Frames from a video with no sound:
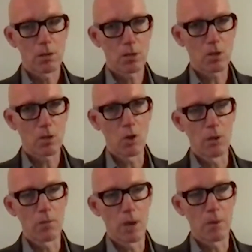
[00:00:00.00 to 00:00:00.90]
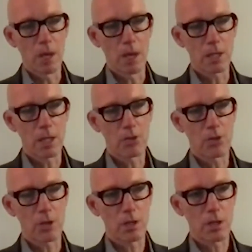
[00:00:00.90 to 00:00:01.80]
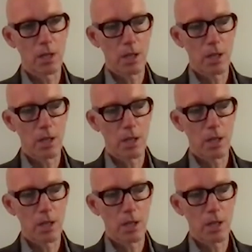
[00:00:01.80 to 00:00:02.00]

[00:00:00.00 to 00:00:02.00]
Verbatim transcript: this global mobilization